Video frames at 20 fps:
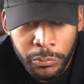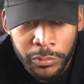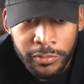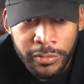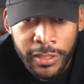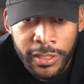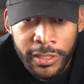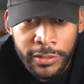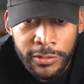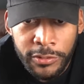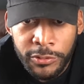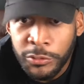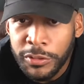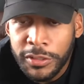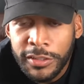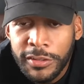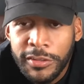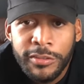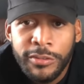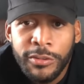would say, you
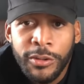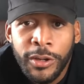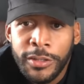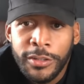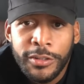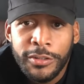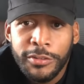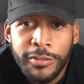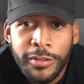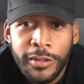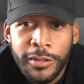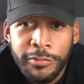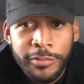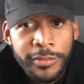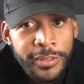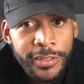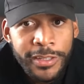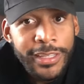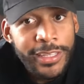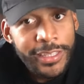did this all yourself.
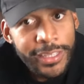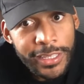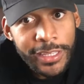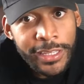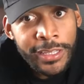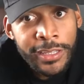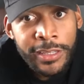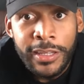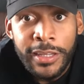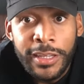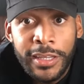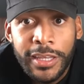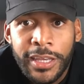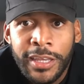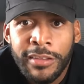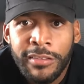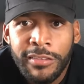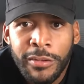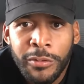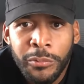And you're like, yeah.
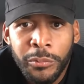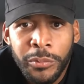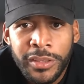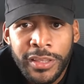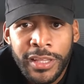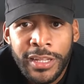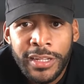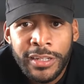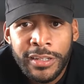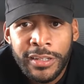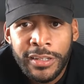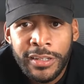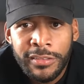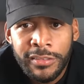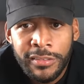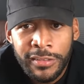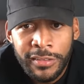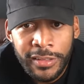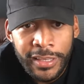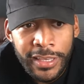And so what that
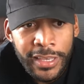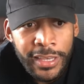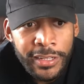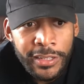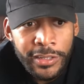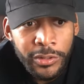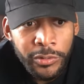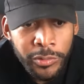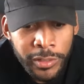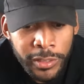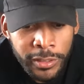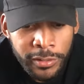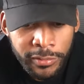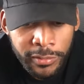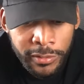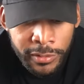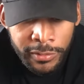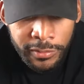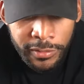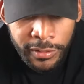does is it kind of creates
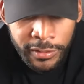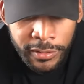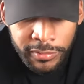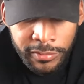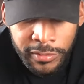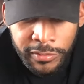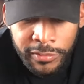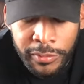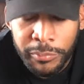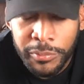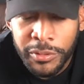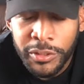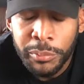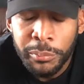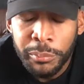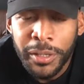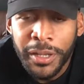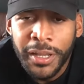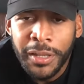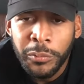a system in your
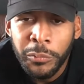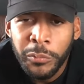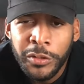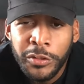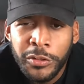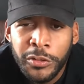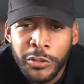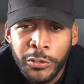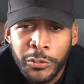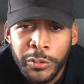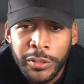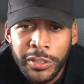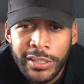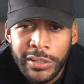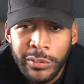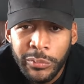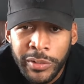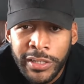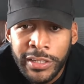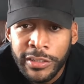mind where you
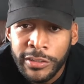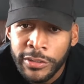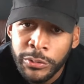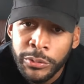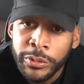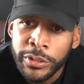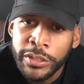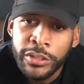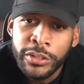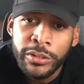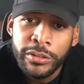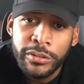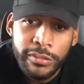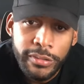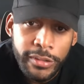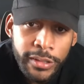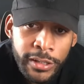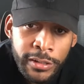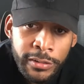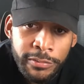equate doing it
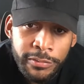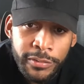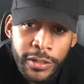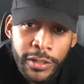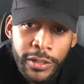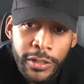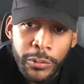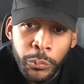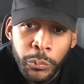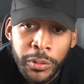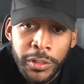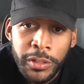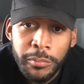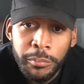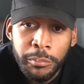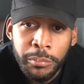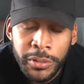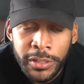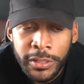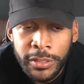yourself with
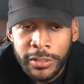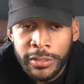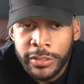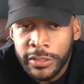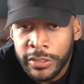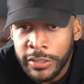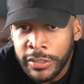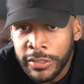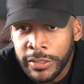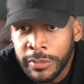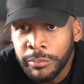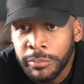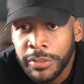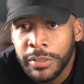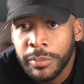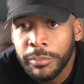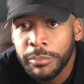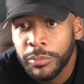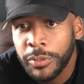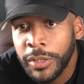being good and
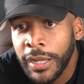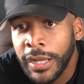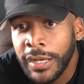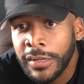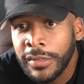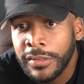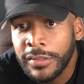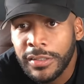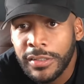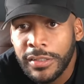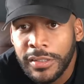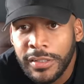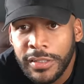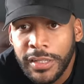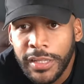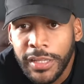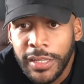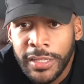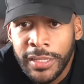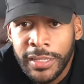being proud.
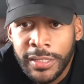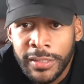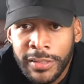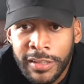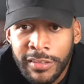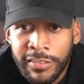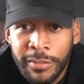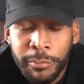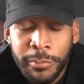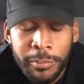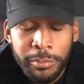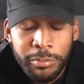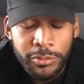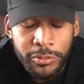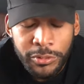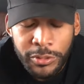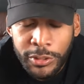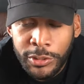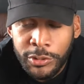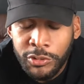Right. And that's something I'm
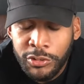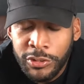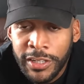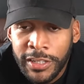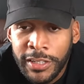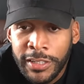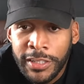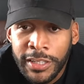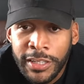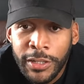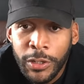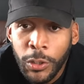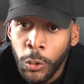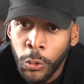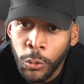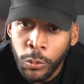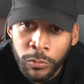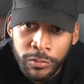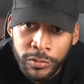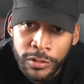still trying to get
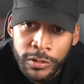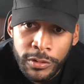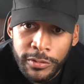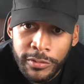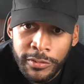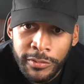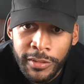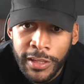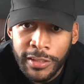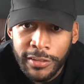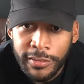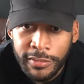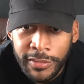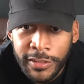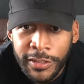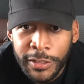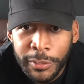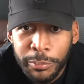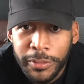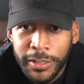over. Like,
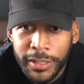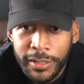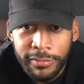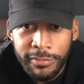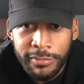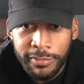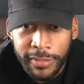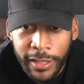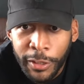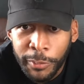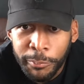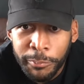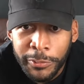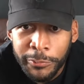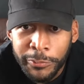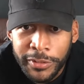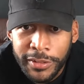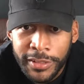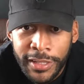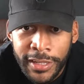therapy has helped me
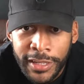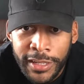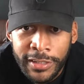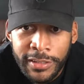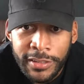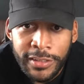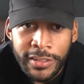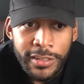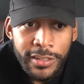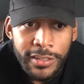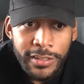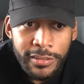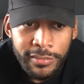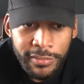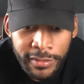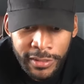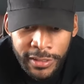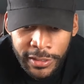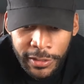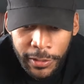with that.
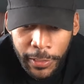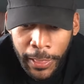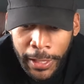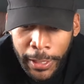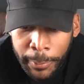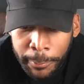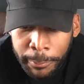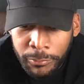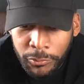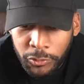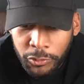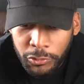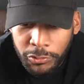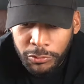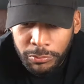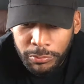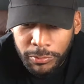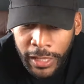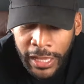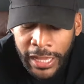It's like,
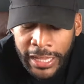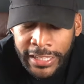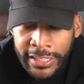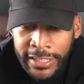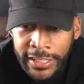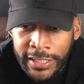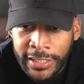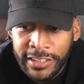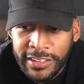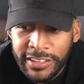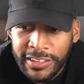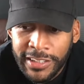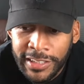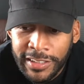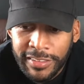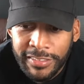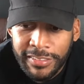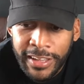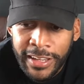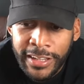I get
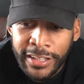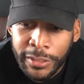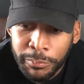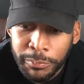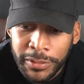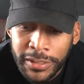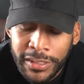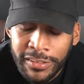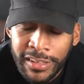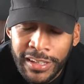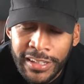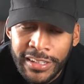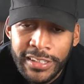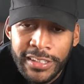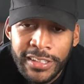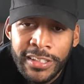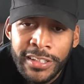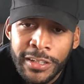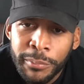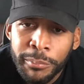excited because I
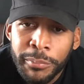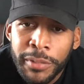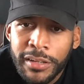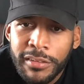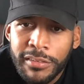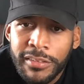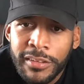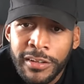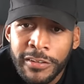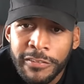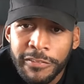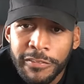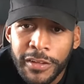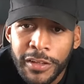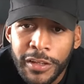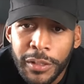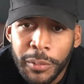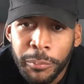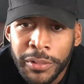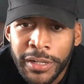did it myself.
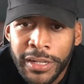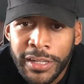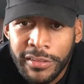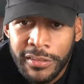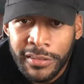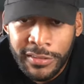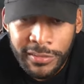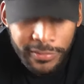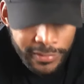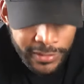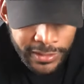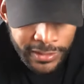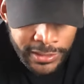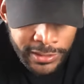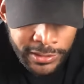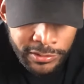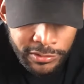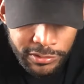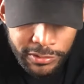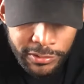But at this
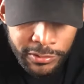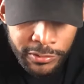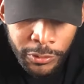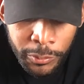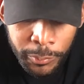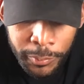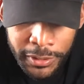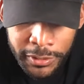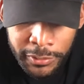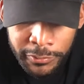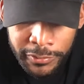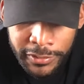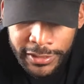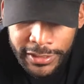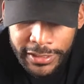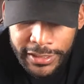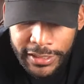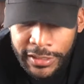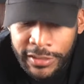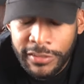stage, nobody really
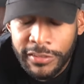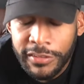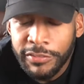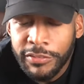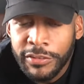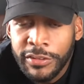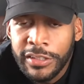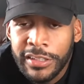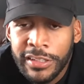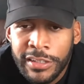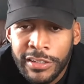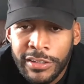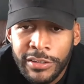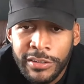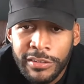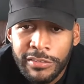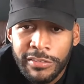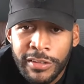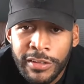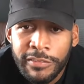cares if you did it
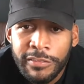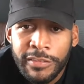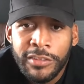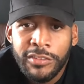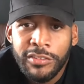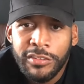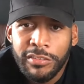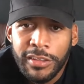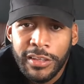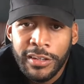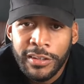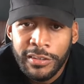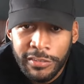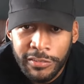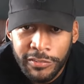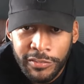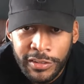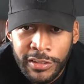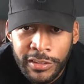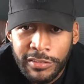yourself. They just cares
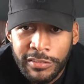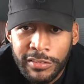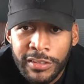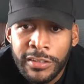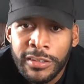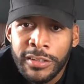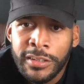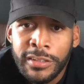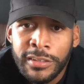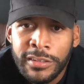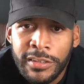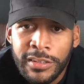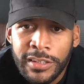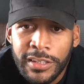if it looks good.